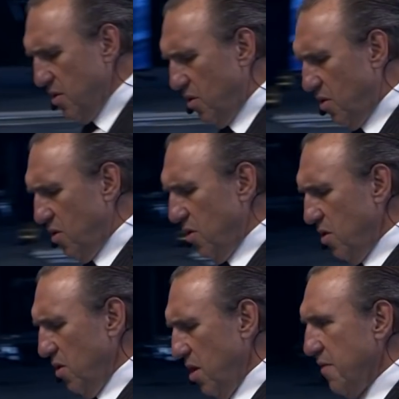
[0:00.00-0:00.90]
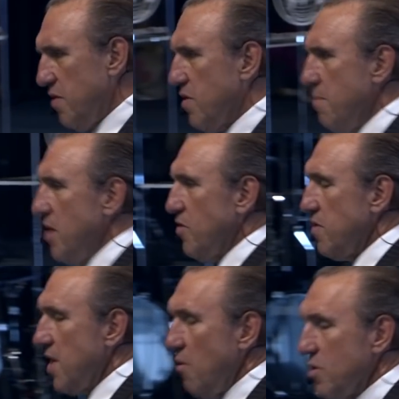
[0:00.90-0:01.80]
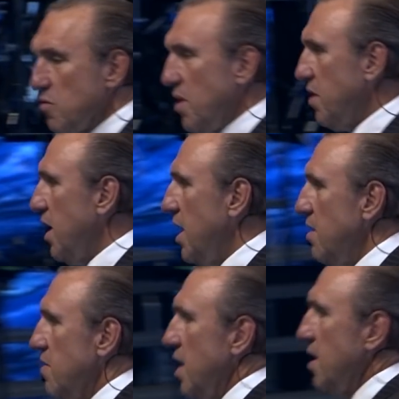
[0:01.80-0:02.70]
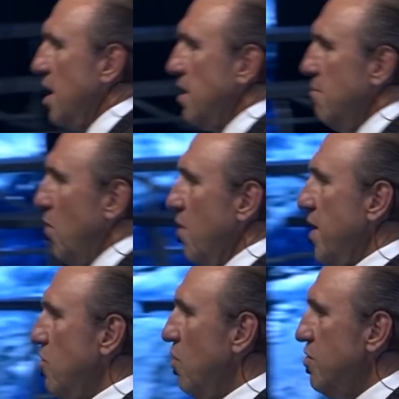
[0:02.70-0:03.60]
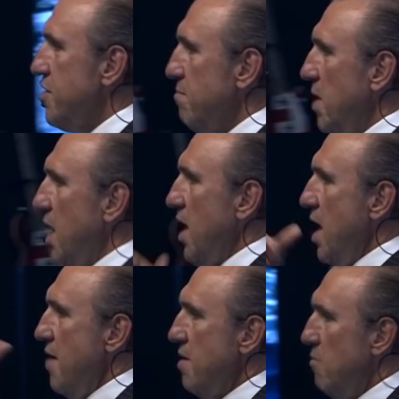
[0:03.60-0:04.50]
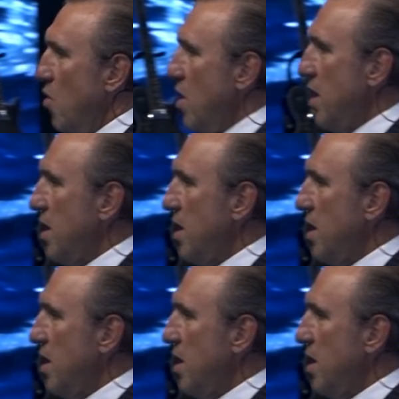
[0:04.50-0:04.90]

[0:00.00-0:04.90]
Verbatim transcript: all of his dimensions. That was one thing he said that the more they tortured me, the more I